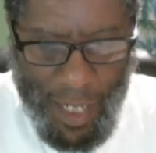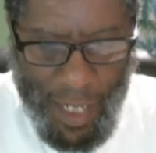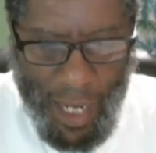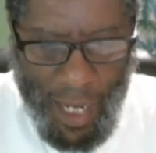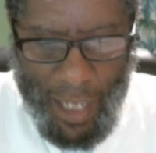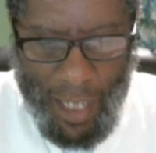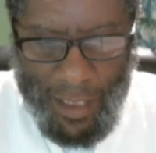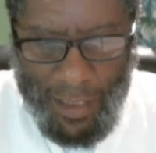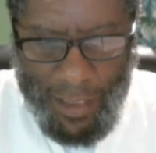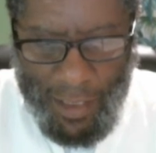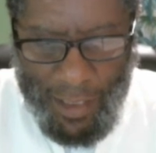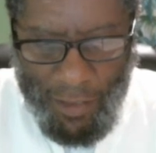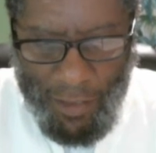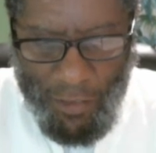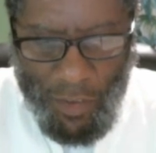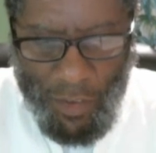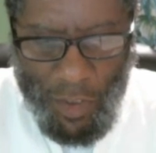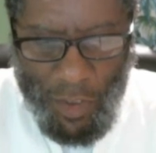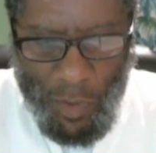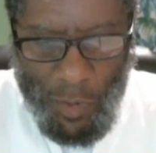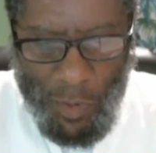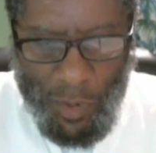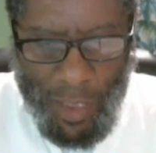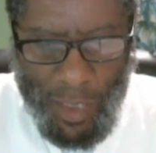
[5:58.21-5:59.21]
As
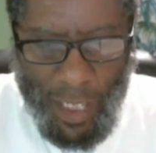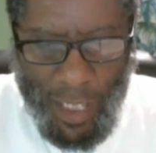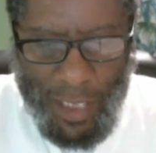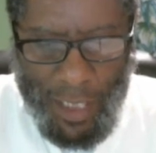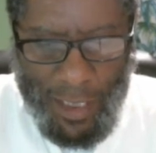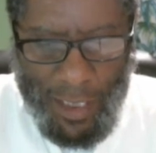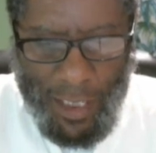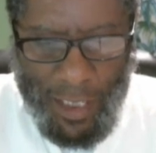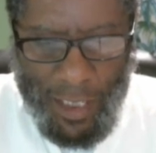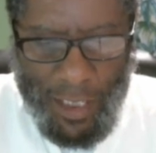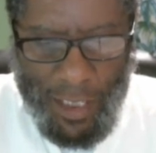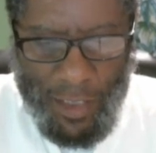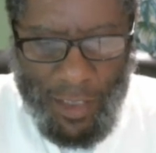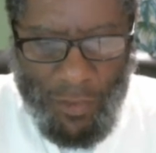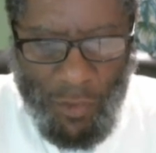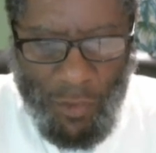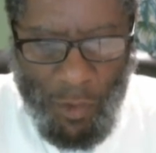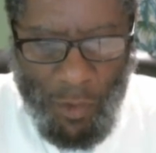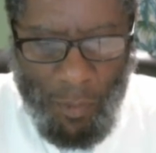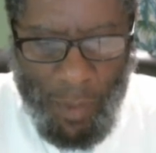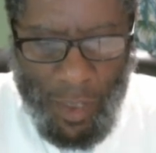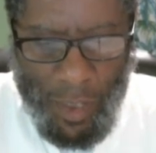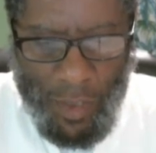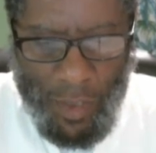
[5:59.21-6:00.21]
difficult as it is
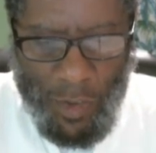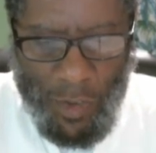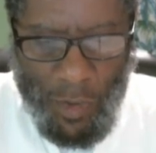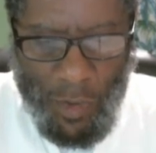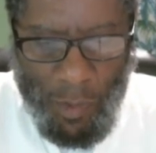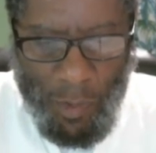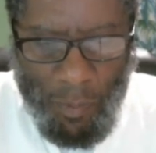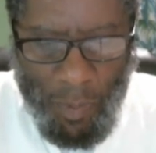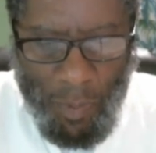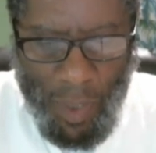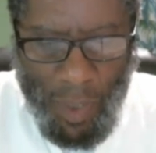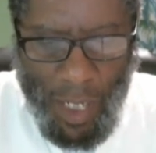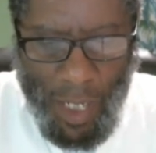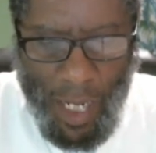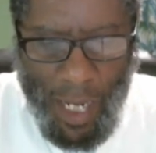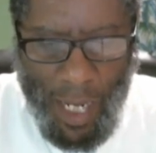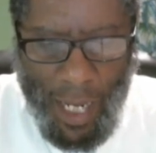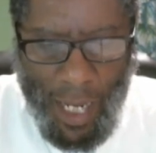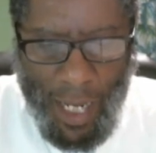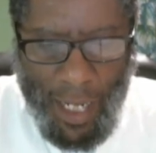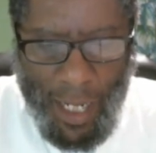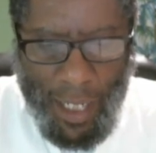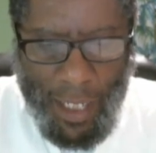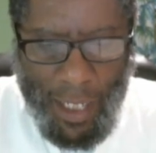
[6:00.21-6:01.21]
for me to
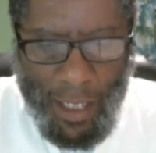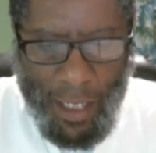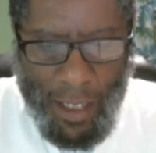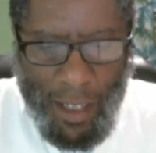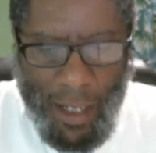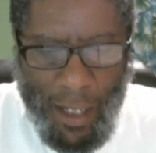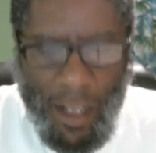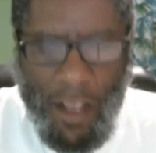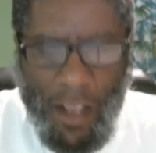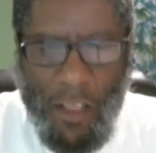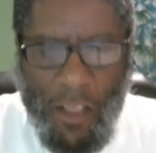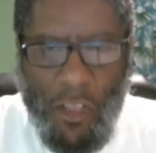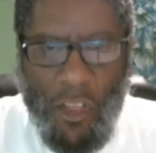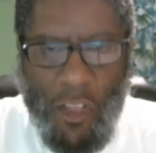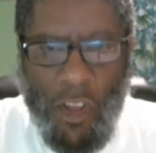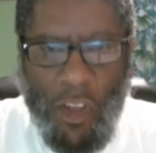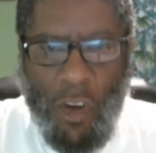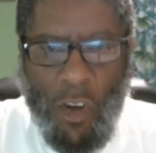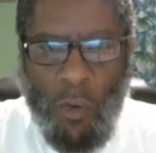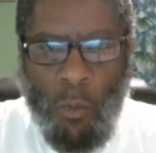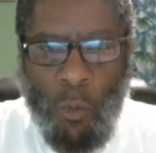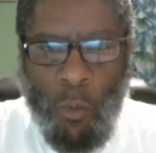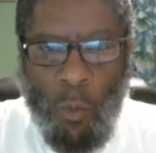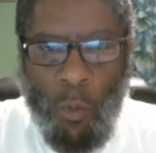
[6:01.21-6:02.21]
apply
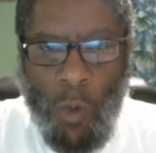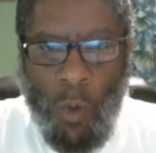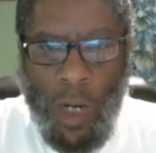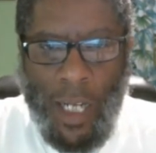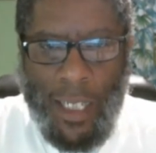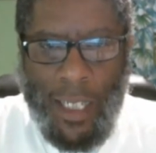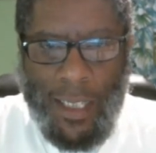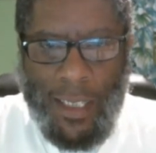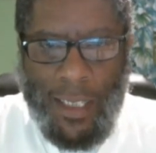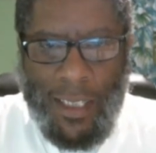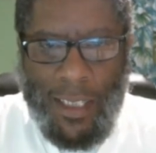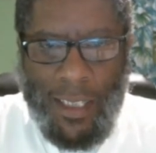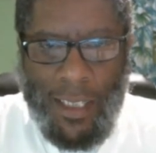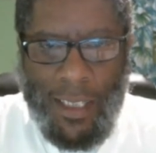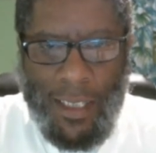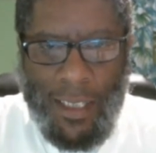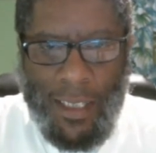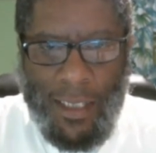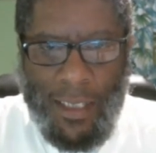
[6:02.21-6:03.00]
the what.